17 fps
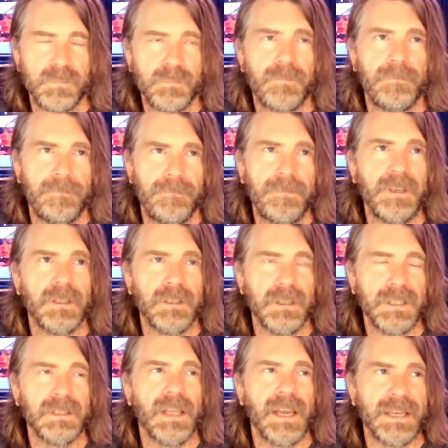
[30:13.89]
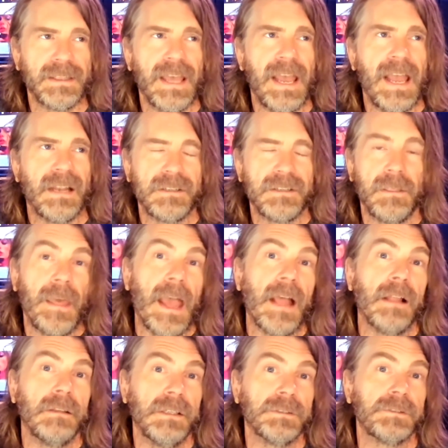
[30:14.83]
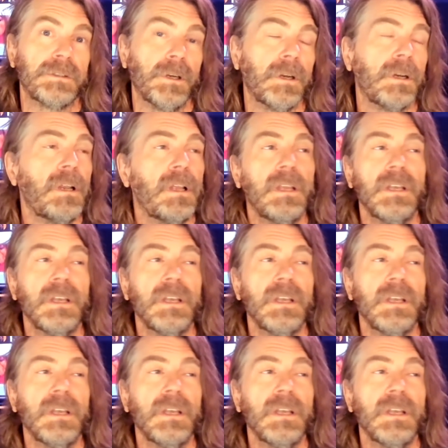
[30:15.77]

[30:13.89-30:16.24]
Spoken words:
feeling like that to that listener.